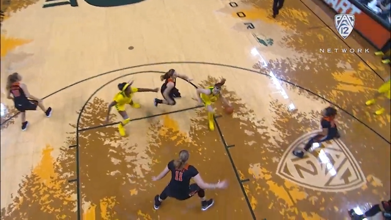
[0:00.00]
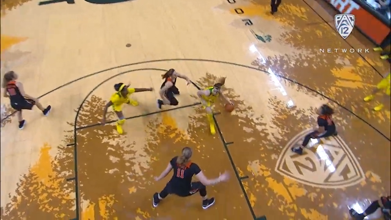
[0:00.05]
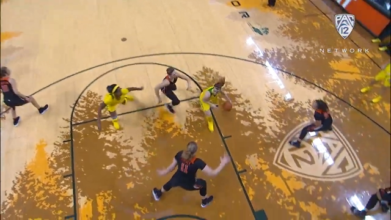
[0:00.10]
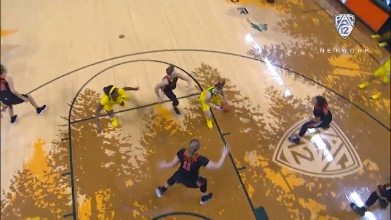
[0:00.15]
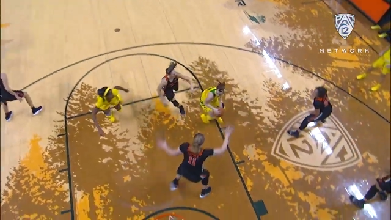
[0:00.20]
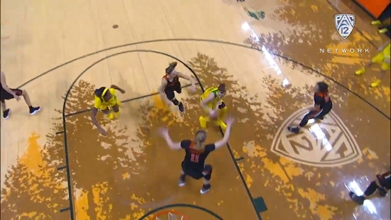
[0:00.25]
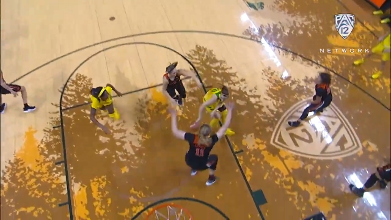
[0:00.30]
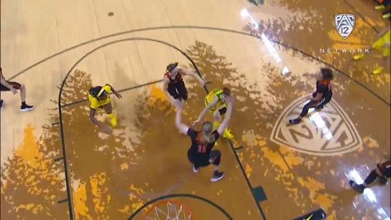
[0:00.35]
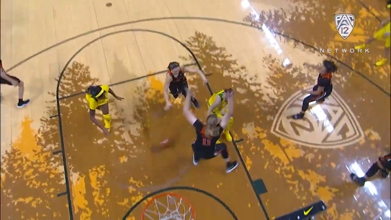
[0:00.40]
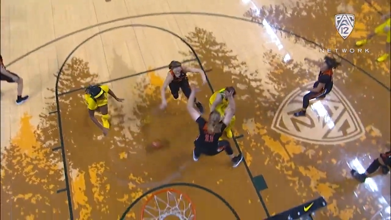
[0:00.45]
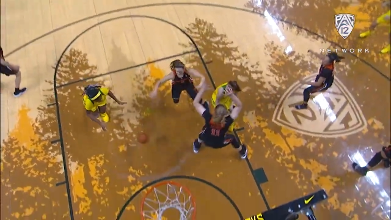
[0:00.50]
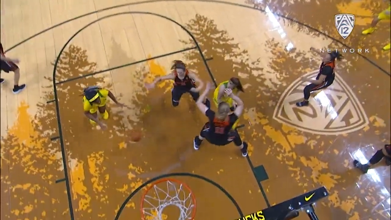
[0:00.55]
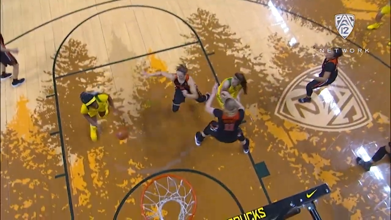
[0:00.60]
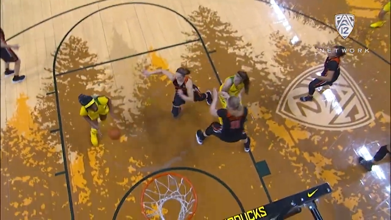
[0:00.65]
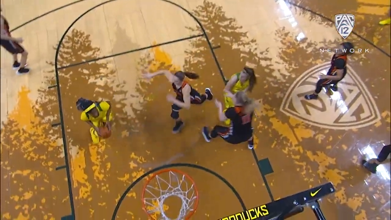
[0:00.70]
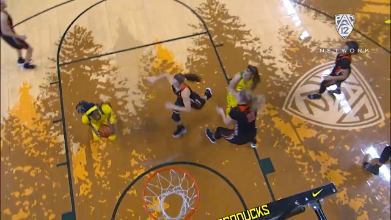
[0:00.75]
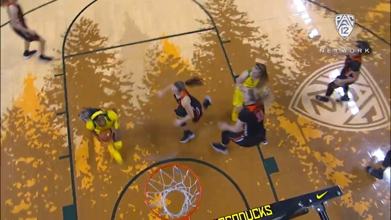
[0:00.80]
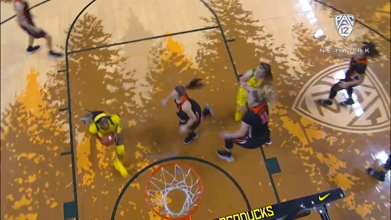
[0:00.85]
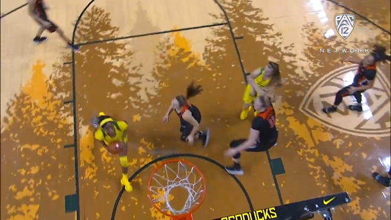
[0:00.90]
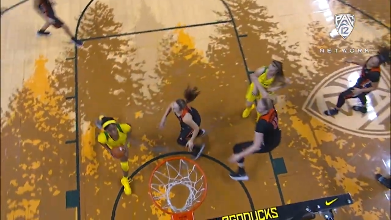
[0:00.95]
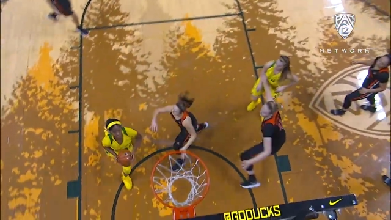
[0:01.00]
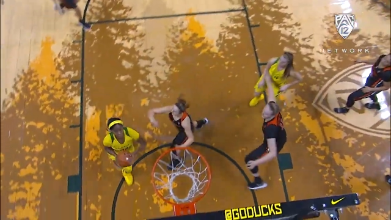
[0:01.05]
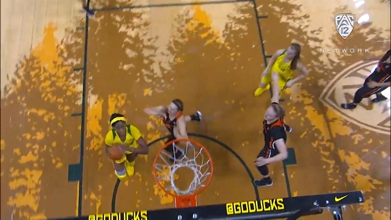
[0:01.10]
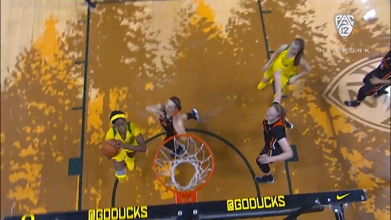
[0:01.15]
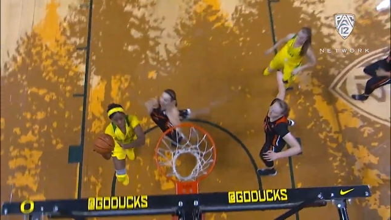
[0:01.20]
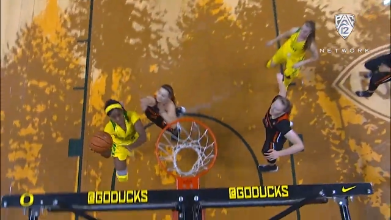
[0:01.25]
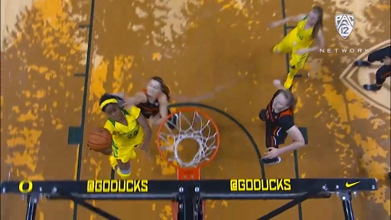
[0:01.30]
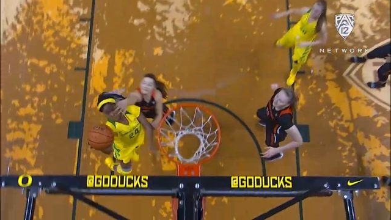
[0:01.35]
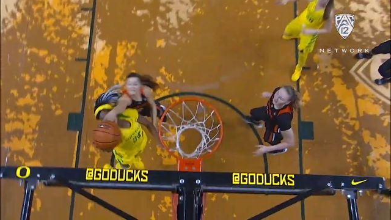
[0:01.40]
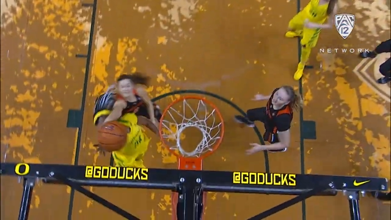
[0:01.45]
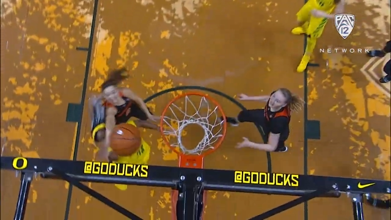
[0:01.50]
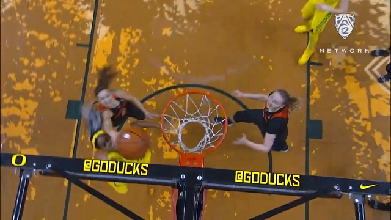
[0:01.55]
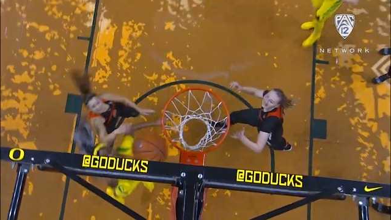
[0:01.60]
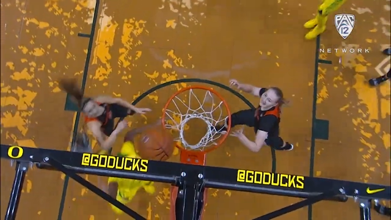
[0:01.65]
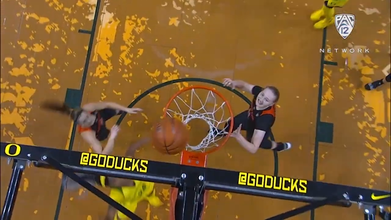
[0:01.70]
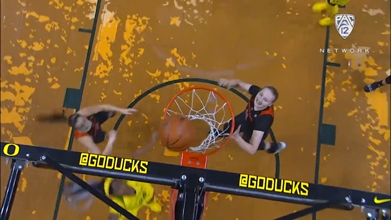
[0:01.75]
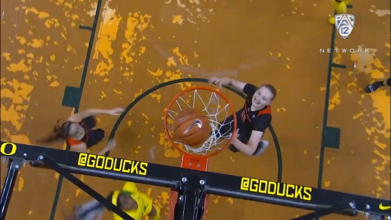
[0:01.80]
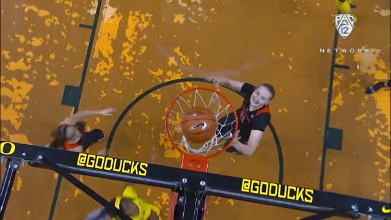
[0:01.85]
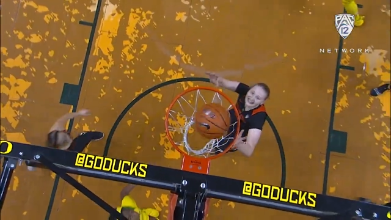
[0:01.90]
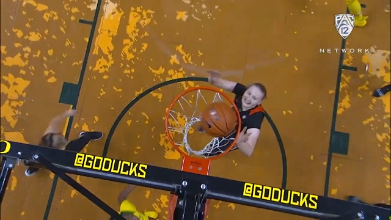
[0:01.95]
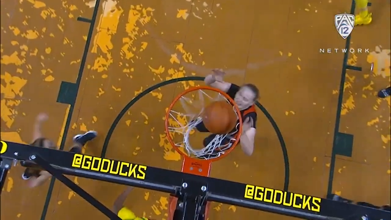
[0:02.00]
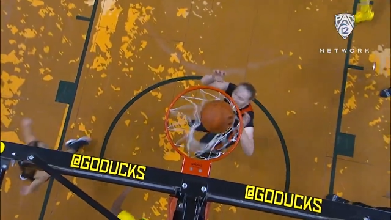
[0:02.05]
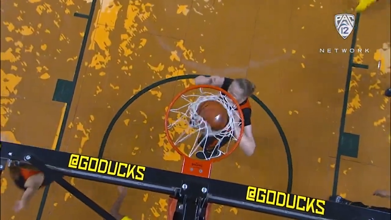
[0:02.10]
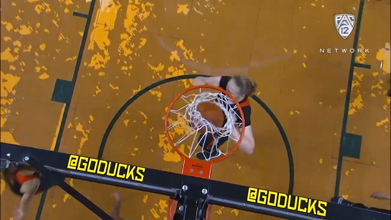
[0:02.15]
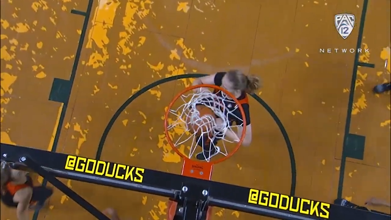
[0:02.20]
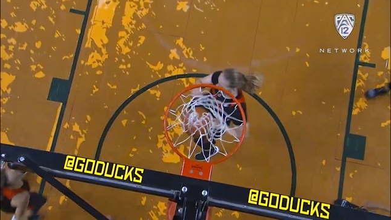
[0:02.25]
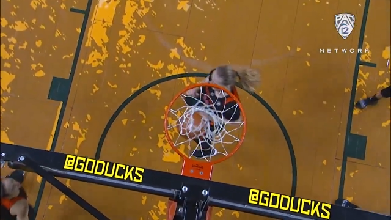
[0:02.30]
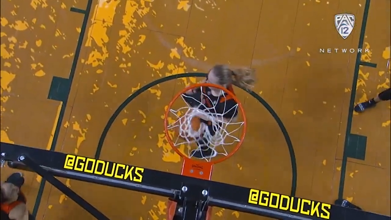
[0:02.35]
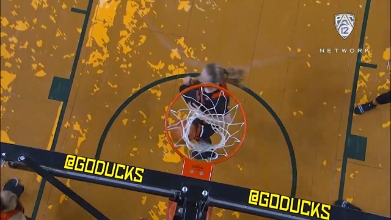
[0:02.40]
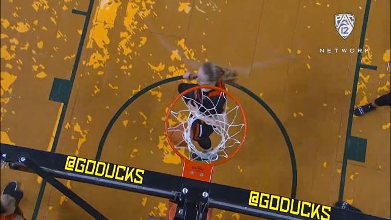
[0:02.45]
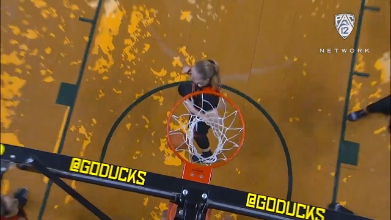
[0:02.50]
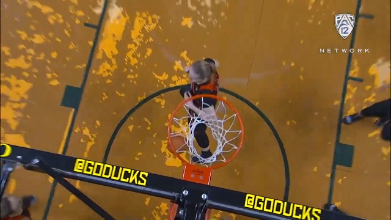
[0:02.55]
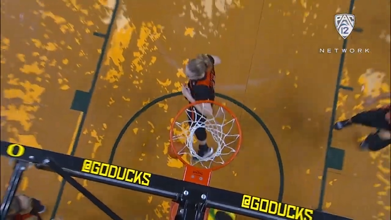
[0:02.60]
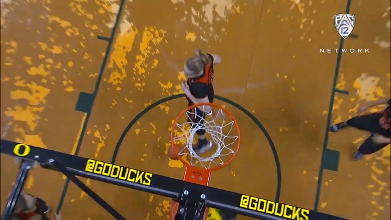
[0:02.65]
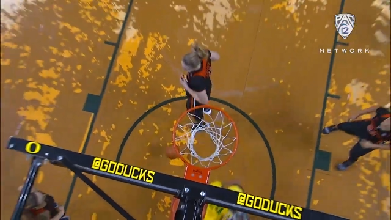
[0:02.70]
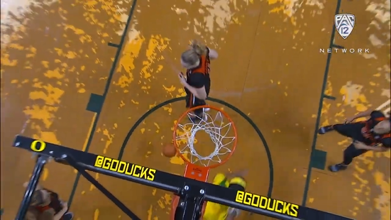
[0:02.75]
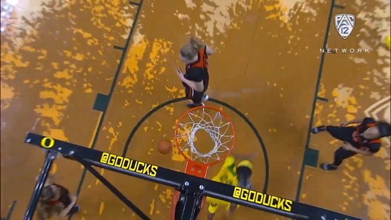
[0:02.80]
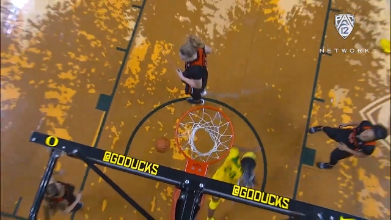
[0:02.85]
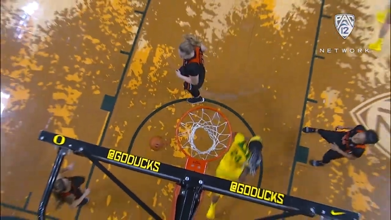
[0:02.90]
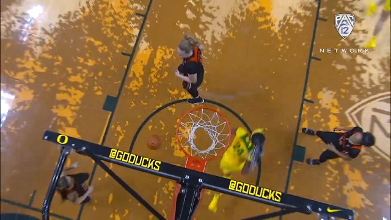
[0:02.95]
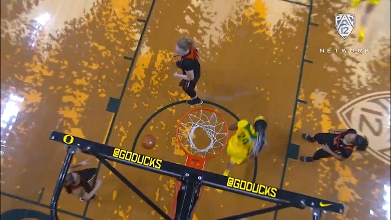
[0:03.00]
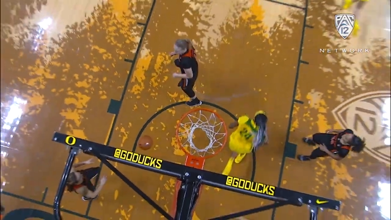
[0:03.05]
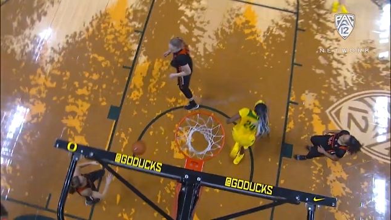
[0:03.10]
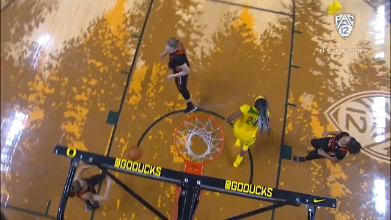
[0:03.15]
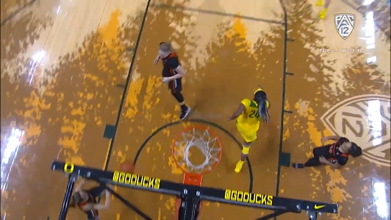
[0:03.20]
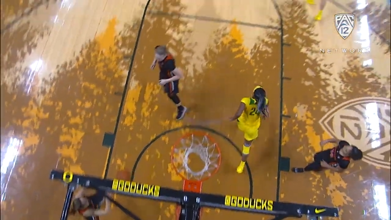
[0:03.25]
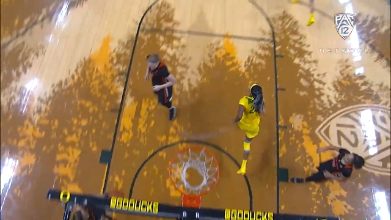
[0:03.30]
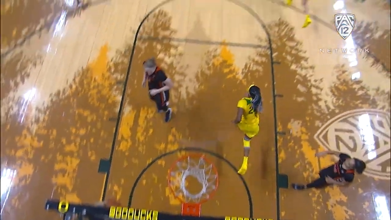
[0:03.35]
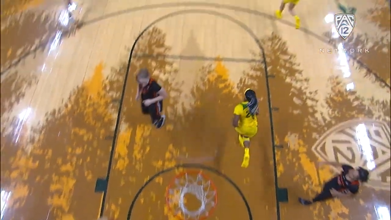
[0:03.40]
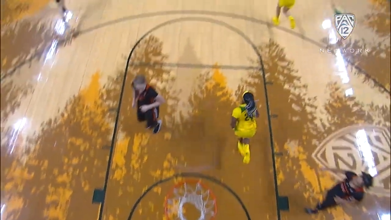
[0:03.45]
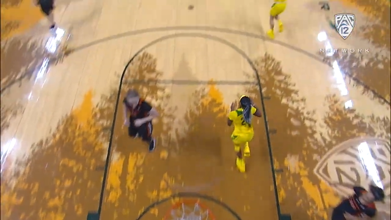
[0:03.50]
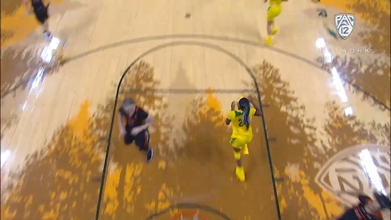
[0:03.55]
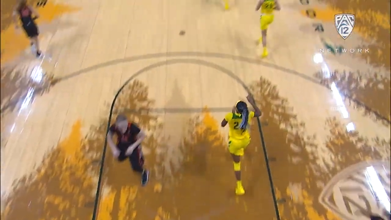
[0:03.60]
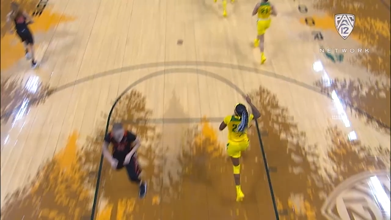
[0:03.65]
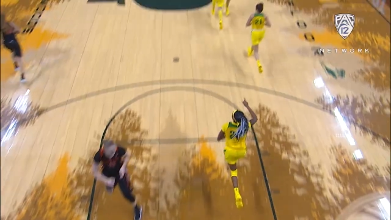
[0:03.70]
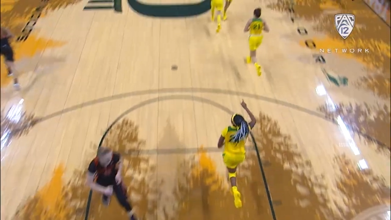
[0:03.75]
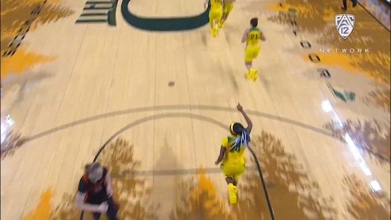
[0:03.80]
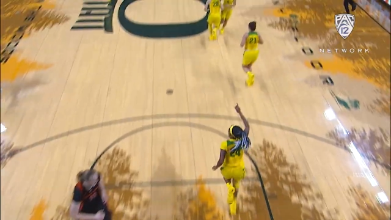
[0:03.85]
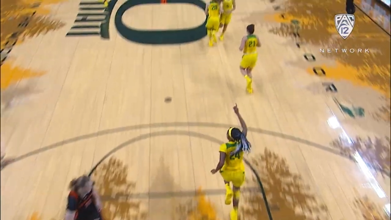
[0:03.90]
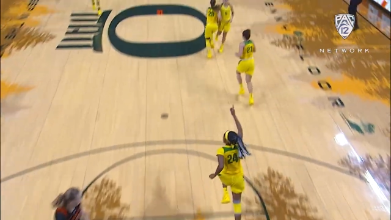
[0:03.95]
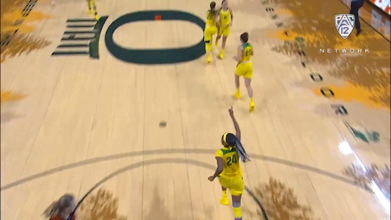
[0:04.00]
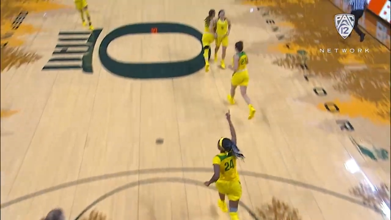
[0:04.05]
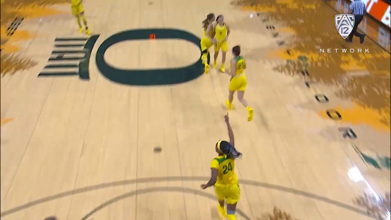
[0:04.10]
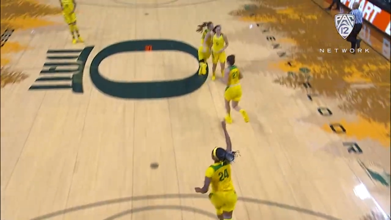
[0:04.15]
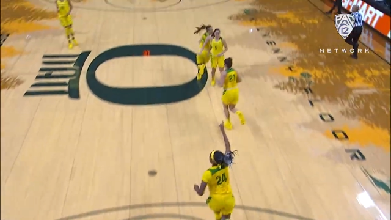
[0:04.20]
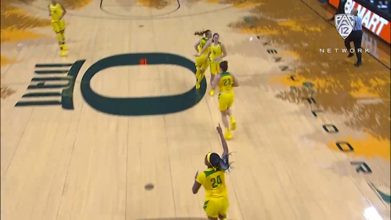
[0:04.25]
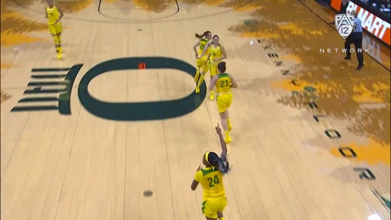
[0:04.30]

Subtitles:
Nobody's mouth can be seen.